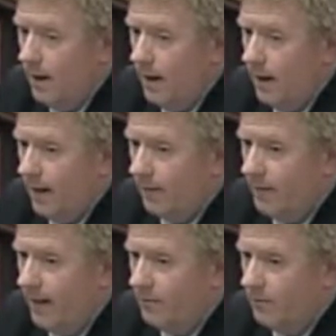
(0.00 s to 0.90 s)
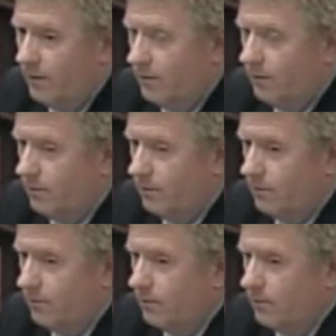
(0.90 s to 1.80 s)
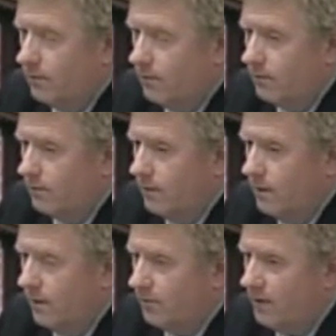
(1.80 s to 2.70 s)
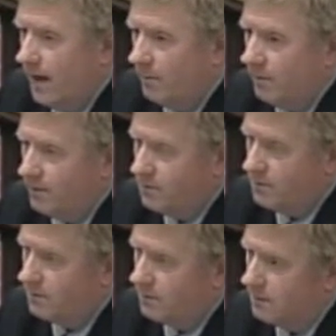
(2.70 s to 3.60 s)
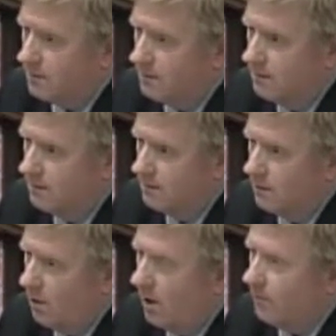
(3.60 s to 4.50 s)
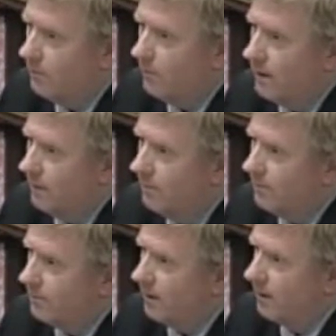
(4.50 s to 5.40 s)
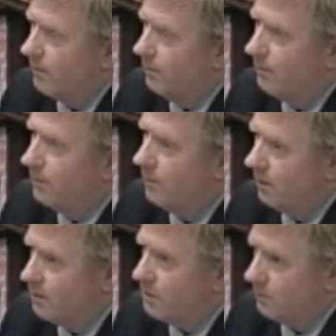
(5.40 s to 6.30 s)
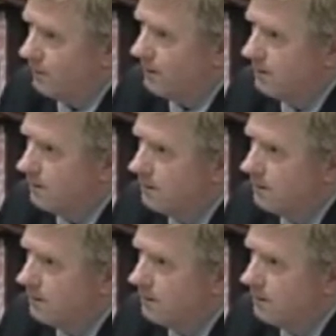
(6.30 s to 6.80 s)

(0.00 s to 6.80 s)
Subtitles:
And that's going to establish laws that will help us to try to return our children.